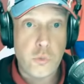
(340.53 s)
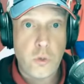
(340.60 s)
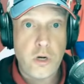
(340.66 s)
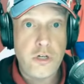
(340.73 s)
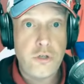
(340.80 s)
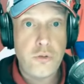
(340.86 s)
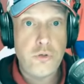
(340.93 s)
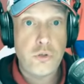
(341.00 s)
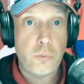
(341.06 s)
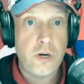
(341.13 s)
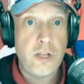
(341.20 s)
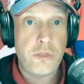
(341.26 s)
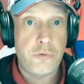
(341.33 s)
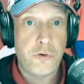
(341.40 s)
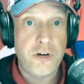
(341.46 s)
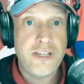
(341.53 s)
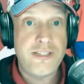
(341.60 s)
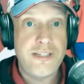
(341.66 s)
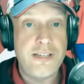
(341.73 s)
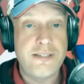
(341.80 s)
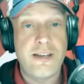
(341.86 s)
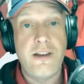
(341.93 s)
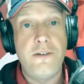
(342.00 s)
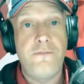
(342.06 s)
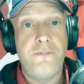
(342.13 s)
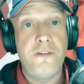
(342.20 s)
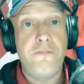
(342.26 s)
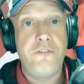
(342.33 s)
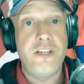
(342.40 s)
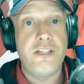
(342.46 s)
22 23 season in
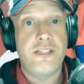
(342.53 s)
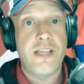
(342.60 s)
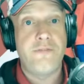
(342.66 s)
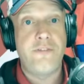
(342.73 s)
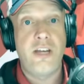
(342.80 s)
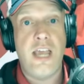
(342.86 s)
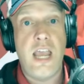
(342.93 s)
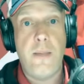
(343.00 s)
57